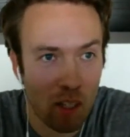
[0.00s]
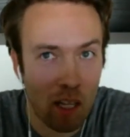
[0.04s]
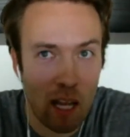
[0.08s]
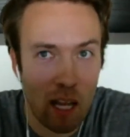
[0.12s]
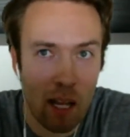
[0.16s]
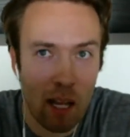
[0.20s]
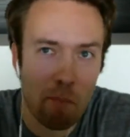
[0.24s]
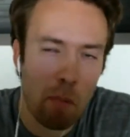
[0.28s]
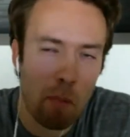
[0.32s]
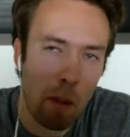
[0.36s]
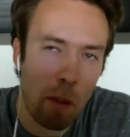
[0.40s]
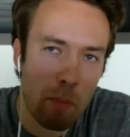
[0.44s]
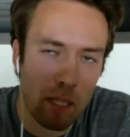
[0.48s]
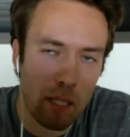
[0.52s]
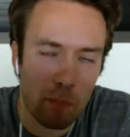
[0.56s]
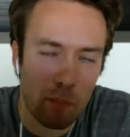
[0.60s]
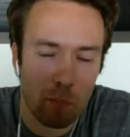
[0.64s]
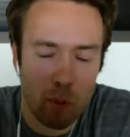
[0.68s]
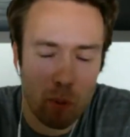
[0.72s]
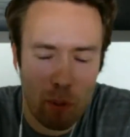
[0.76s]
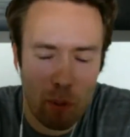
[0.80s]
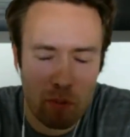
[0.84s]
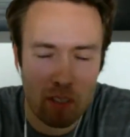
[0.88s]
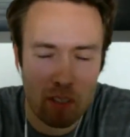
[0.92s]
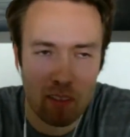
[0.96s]
I mean,
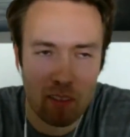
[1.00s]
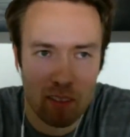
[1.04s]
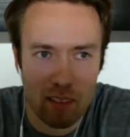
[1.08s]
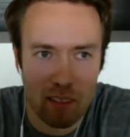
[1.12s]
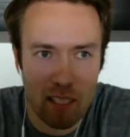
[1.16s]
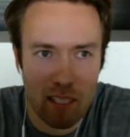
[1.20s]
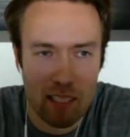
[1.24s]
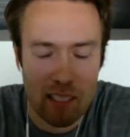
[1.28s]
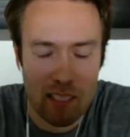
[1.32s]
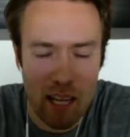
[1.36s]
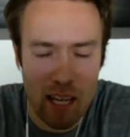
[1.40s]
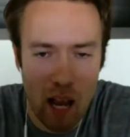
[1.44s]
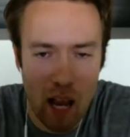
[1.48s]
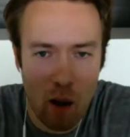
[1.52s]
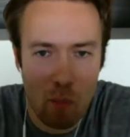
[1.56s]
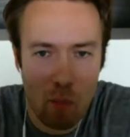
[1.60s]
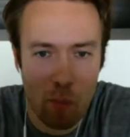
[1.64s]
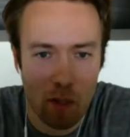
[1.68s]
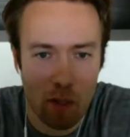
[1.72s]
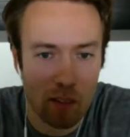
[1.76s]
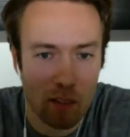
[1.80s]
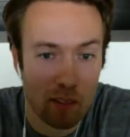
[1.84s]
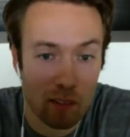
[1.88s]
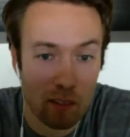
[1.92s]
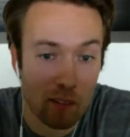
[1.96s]
perhaps a little less now,
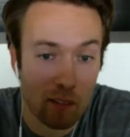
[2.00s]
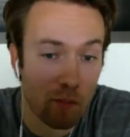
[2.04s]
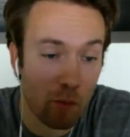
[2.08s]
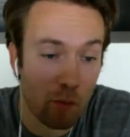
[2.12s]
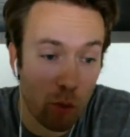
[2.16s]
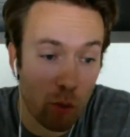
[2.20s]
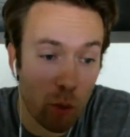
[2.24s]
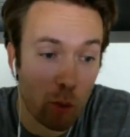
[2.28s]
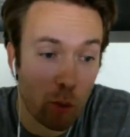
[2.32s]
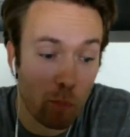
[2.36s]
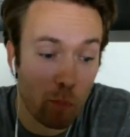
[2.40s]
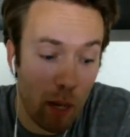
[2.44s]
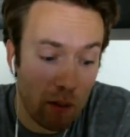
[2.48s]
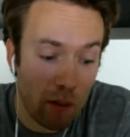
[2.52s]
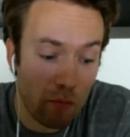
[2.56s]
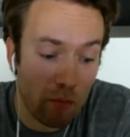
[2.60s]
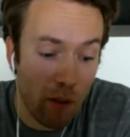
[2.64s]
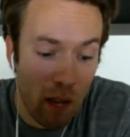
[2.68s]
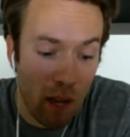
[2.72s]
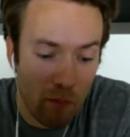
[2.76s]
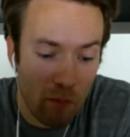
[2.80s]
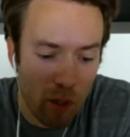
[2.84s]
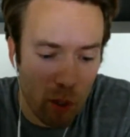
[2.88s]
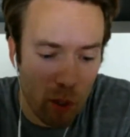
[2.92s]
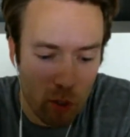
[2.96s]
but if you look back
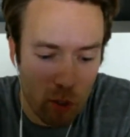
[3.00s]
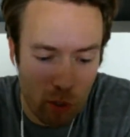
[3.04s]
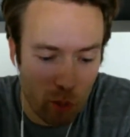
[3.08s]
5 years,